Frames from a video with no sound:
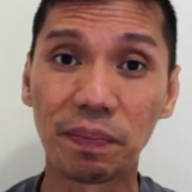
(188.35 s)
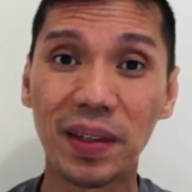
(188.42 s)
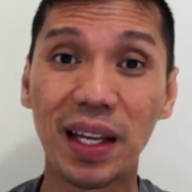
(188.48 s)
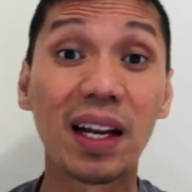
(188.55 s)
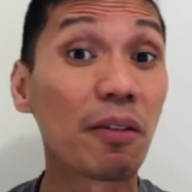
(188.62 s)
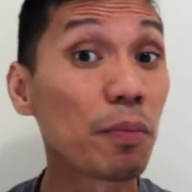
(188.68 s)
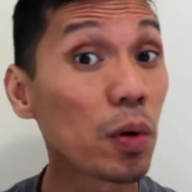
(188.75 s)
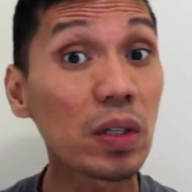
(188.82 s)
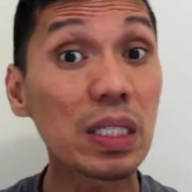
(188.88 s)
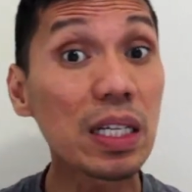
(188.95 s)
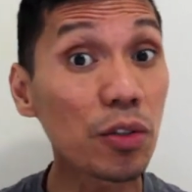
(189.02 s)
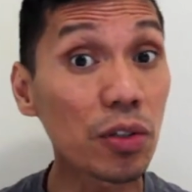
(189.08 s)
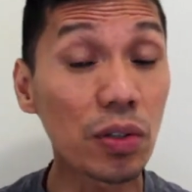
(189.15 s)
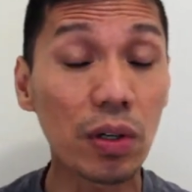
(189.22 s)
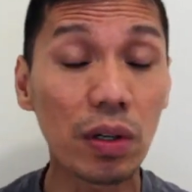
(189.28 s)
And I
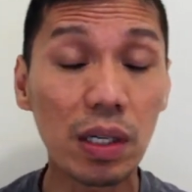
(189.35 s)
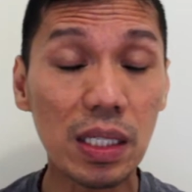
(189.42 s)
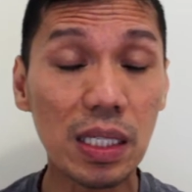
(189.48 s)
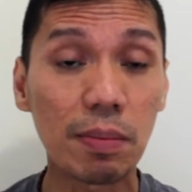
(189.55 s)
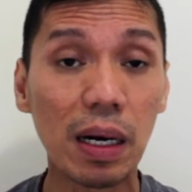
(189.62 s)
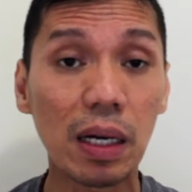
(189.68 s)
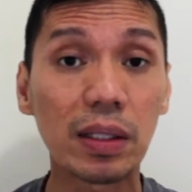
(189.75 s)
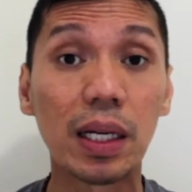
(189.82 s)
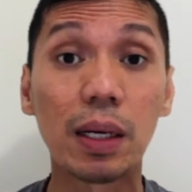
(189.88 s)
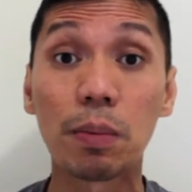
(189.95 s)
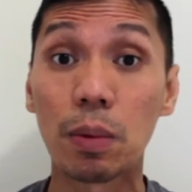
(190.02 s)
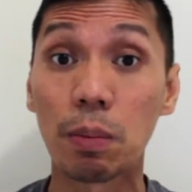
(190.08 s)
posted tutorials about them.